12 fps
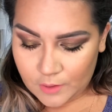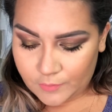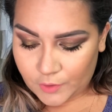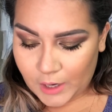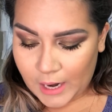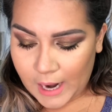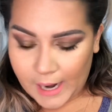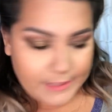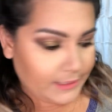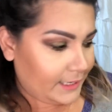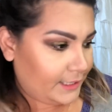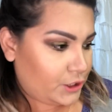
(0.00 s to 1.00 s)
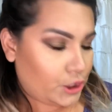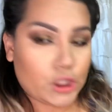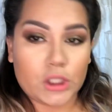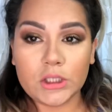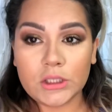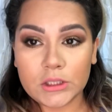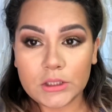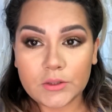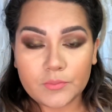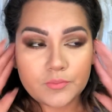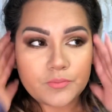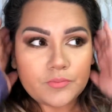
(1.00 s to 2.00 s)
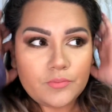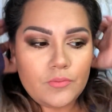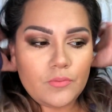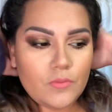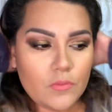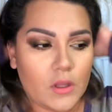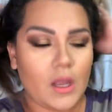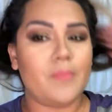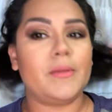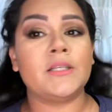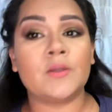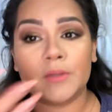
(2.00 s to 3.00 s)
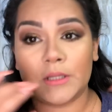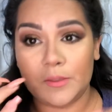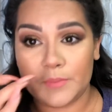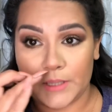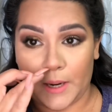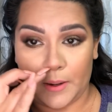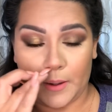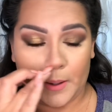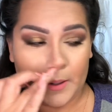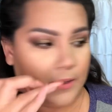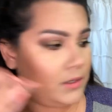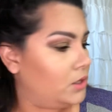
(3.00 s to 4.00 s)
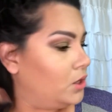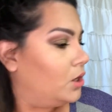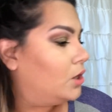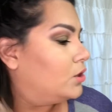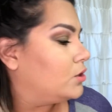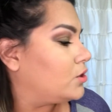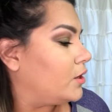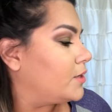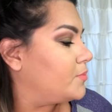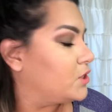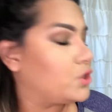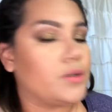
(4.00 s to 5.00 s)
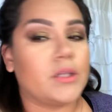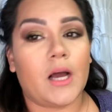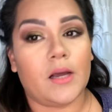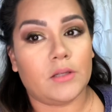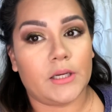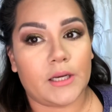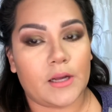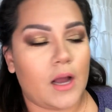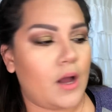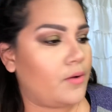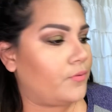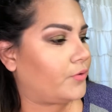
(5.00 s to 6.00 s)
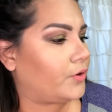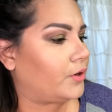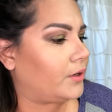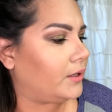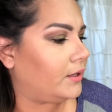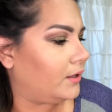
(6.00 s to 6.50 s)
for highlighter, I'm not done with the lips yet, so I'm just doing the outlining. For